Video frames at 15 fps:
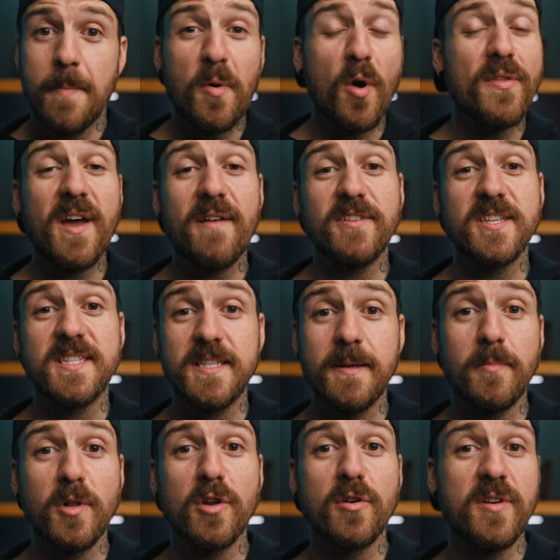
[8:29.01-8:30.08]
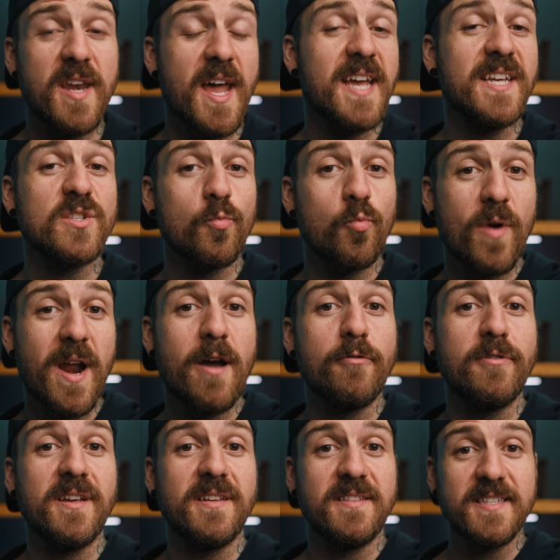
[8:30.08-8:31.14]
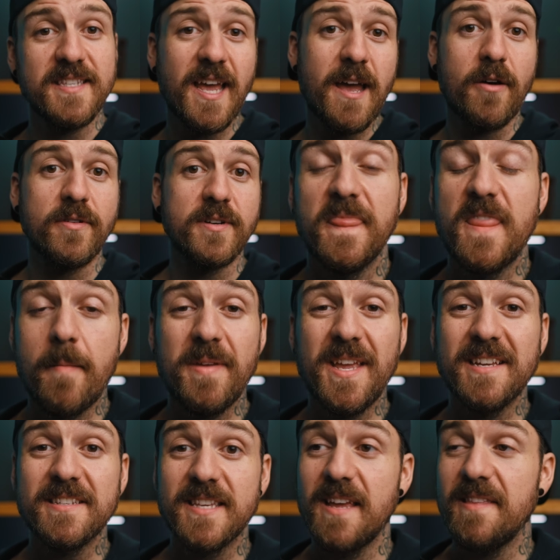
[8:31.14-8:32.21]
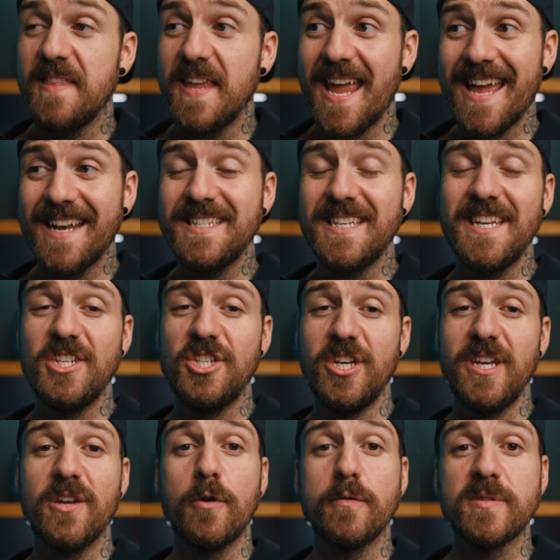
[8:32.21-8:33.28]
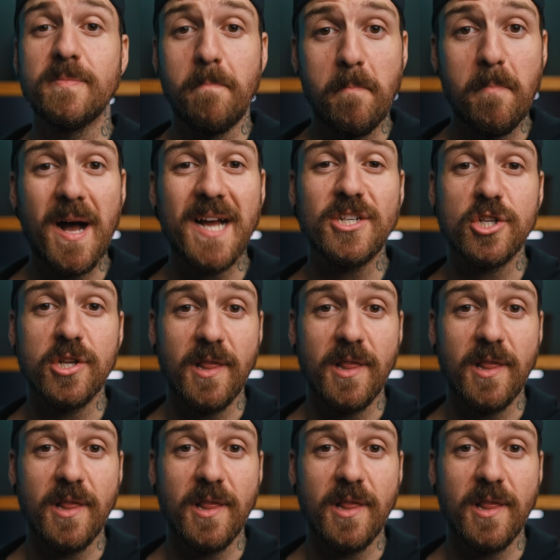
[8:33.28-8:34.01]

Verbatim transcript: both have a similar nice rounded sound. That being said, the NTG goes much